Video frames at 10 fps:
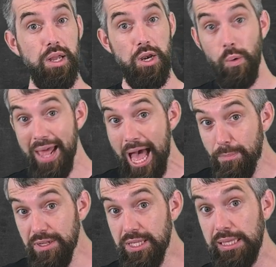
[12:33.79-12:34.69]
Now what
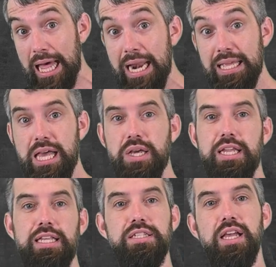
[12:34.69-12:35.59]
happens a lot in
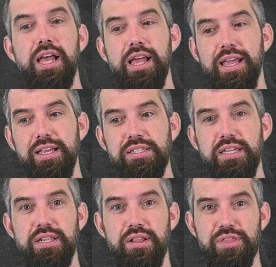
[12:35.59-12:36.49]
calculus is
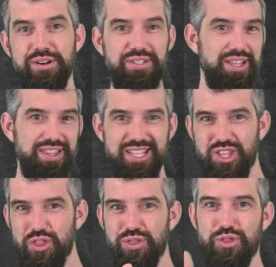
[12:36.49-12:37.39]
that there's these
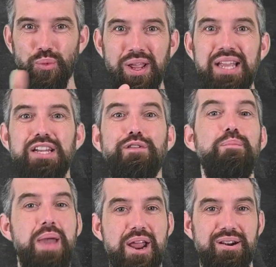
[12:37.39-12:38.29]
3
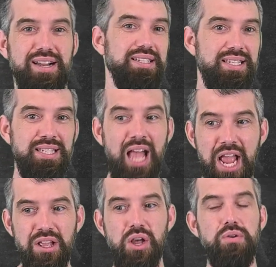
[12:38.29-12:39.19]
different pairings,
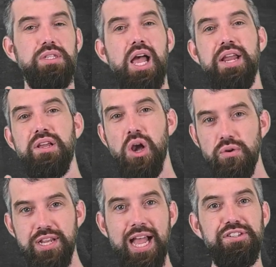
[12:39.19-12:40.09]
sine and cosine,
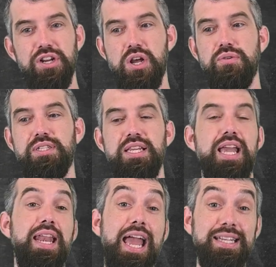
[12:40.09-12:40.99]
cotangent and
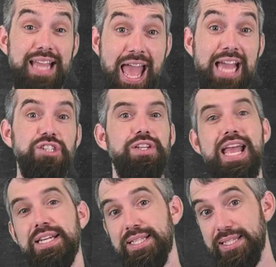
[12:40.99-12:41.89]
cosecant, and tangent
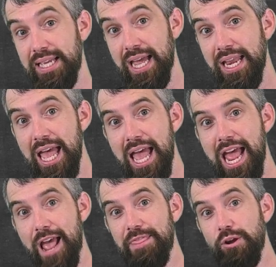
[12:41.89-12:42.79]
and secant,
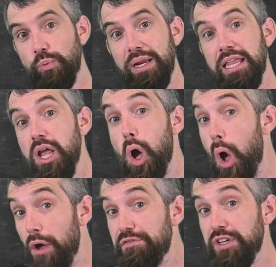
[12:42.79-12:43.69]
and they really
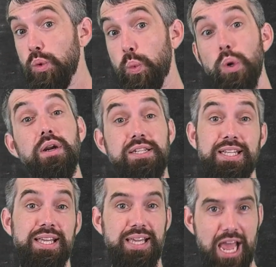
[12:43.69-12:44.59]
often work
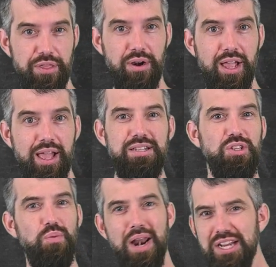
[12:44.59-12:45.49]
together. And
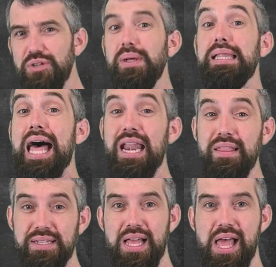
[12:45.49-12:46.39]
so what I do a lot of
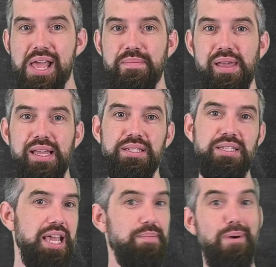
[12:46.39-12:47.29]
the time is
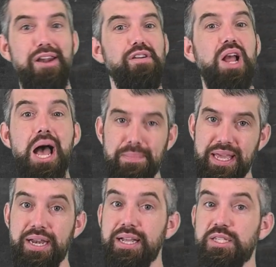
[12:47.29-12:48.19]
take whatever
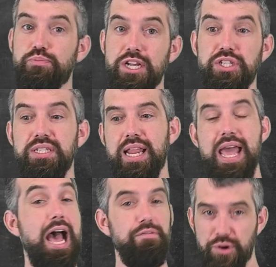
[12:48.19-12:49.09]
complicated expressions I
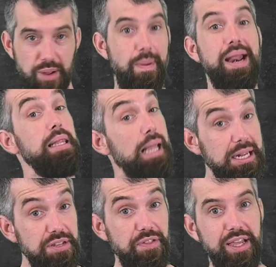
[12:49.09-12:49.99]
have, they're combining
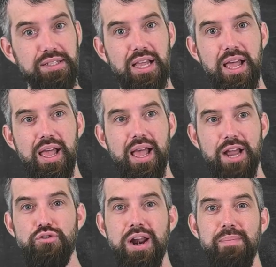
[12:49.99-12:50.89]
lots of things,
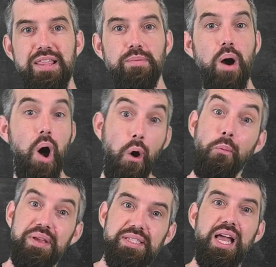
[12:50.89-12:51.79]
and try to make them all
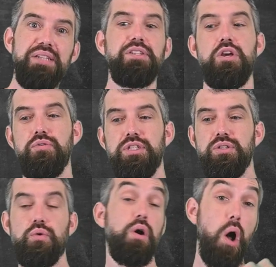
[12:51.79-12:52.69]
be sines and coses,
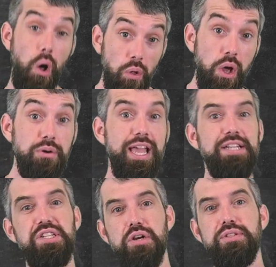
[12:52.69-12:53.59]
or all cotangent
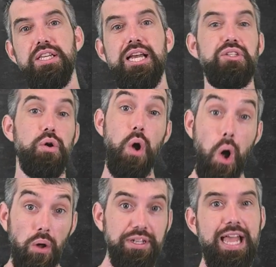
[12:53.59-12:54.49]
and cosecants, or
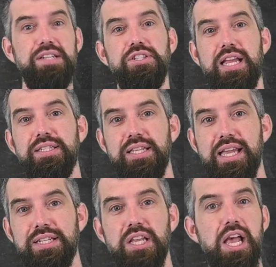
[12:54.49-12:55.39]
all tangent and
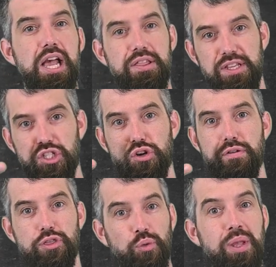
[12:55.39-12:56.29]
secants. These sort
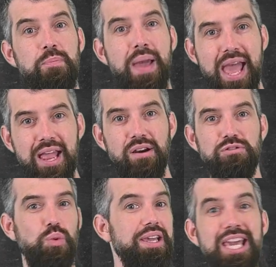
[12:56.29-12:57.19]
of 3
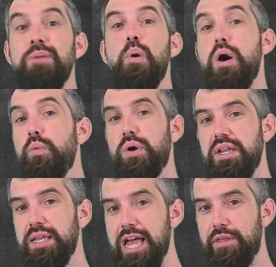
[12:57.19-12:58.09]
pairs will keep on working
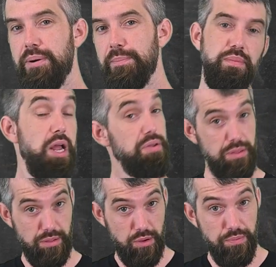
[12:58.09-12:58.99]
together. Now,
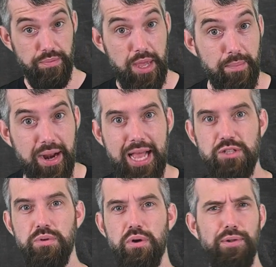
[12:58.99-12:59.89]
you then might
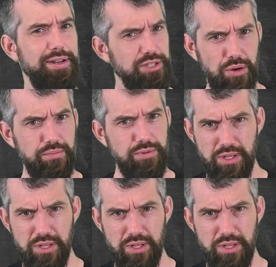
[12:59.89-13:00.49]
ask, well, hold on, don't